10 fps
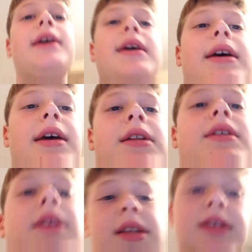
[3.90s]

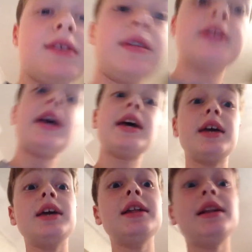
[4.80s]
and it's
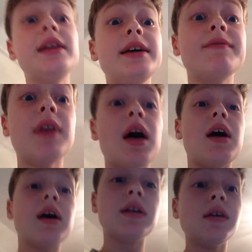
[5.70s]
daily
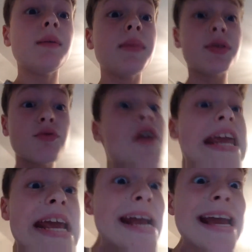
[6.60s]
vlog number
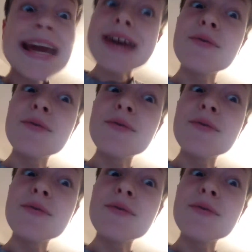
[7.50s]
three.